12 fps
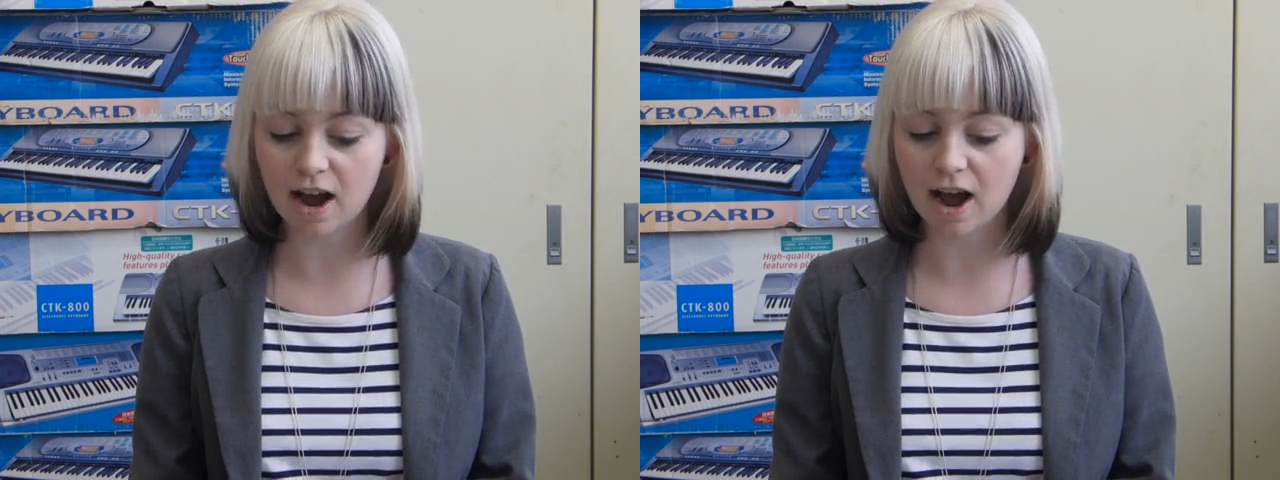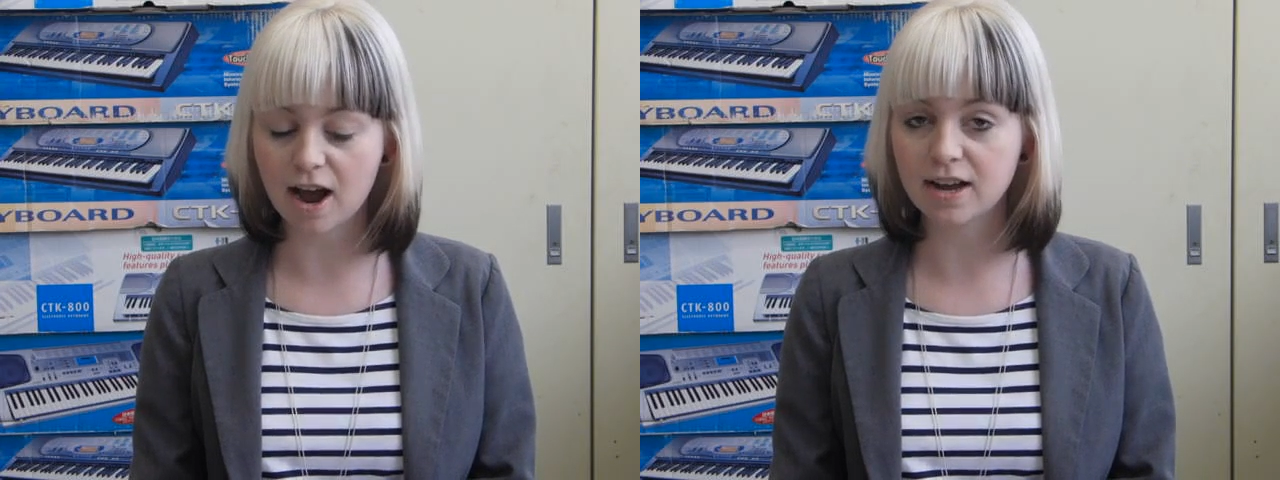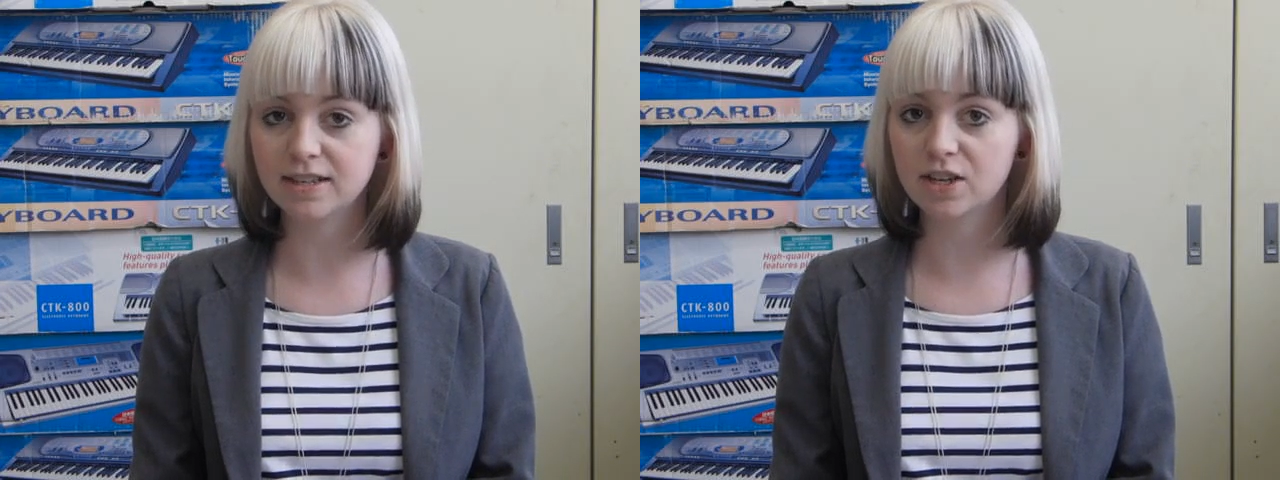
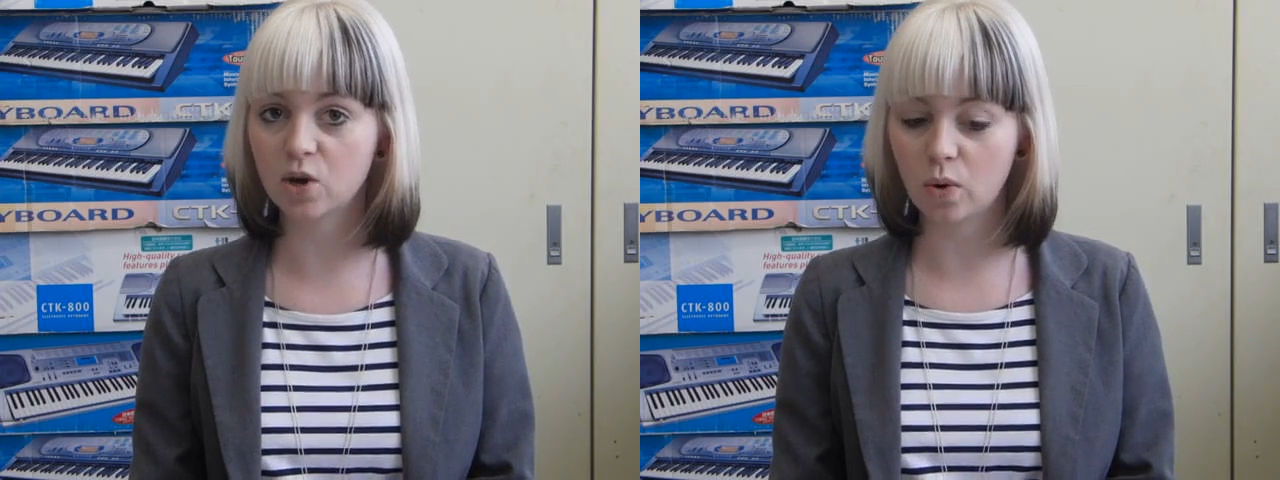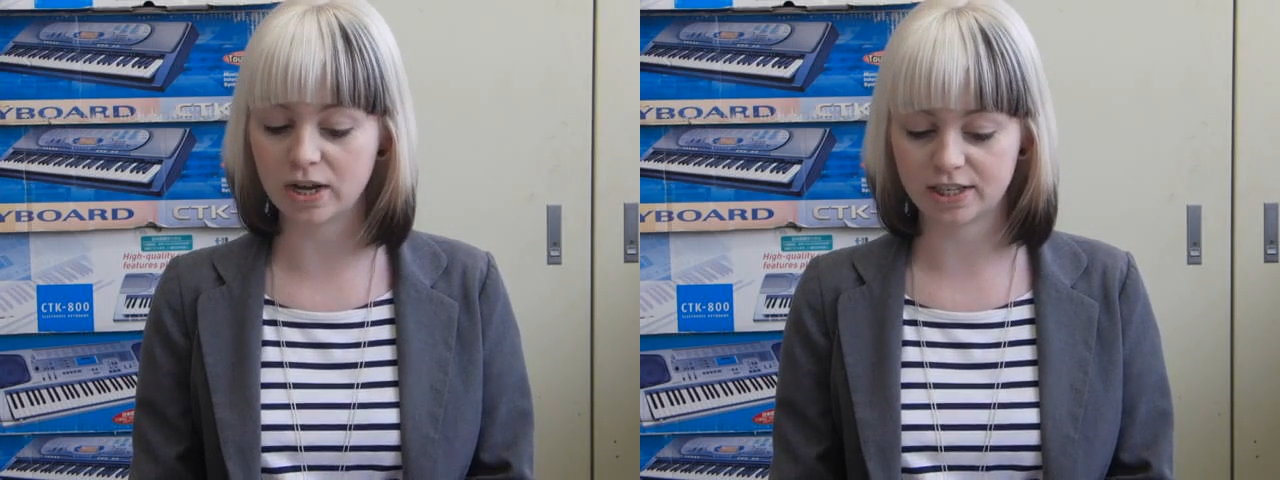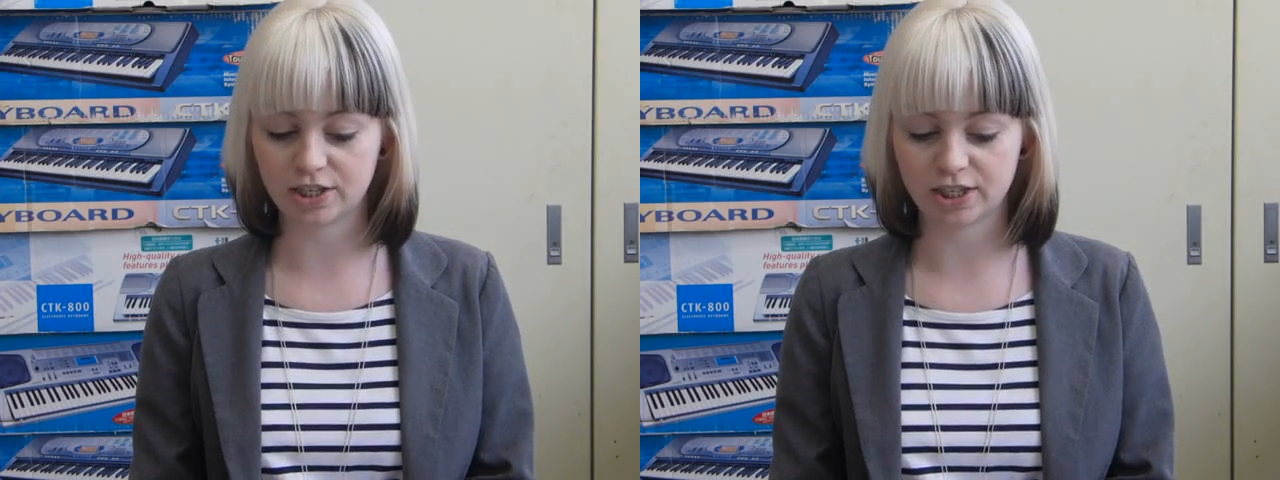ask
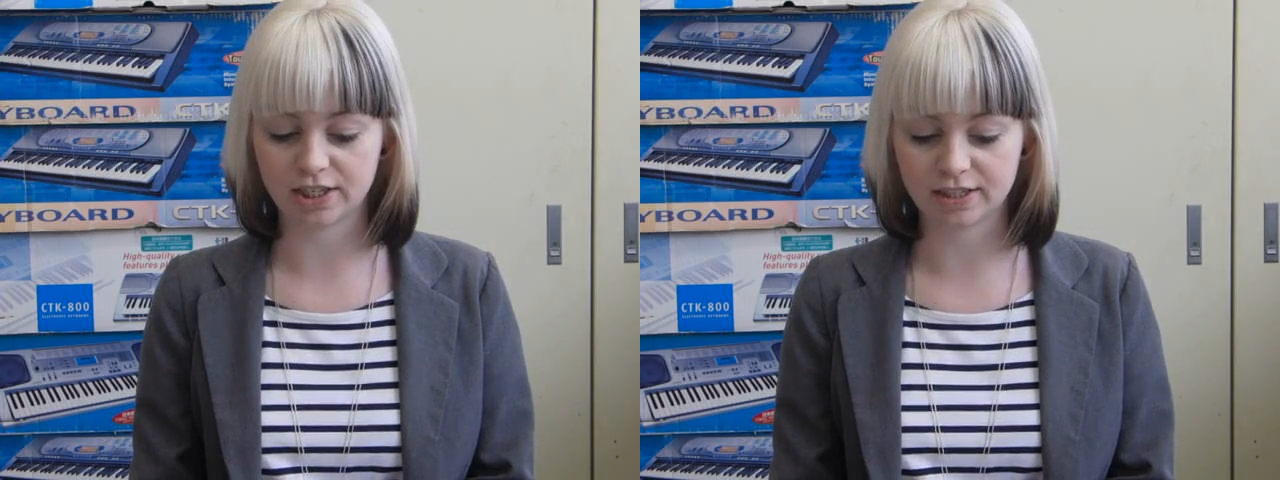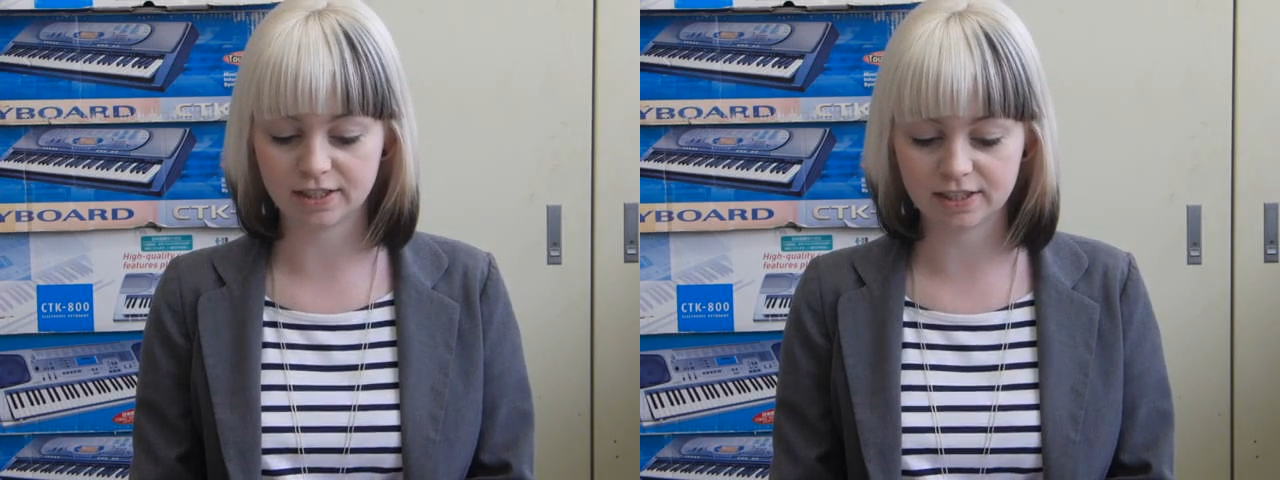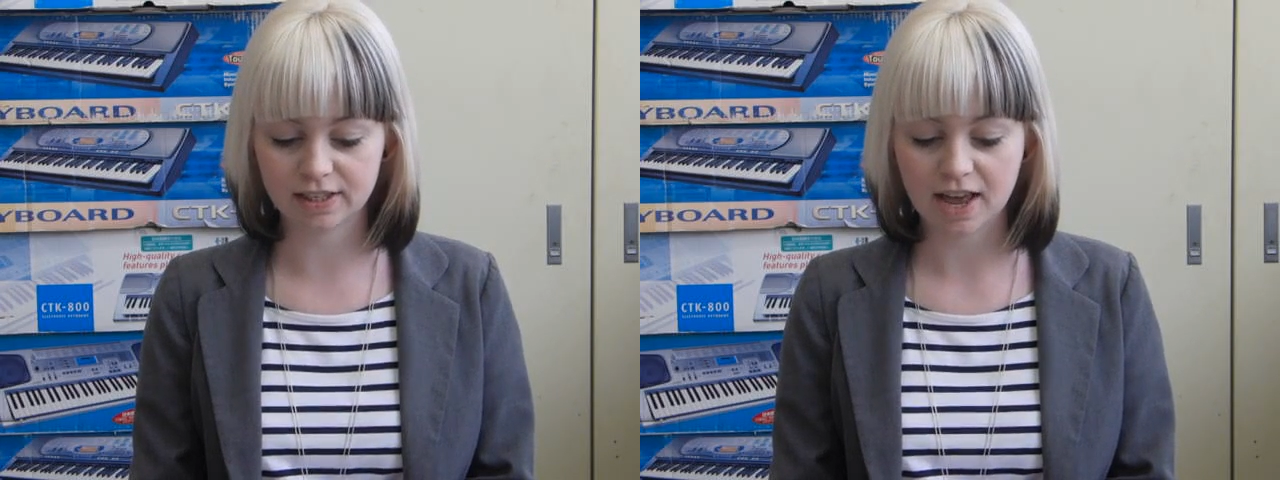
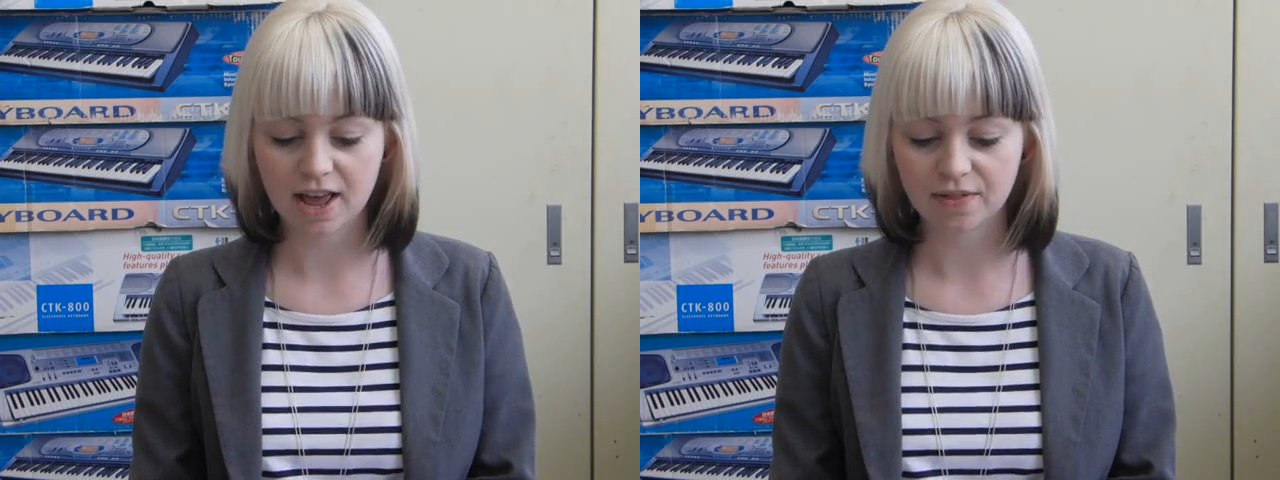questions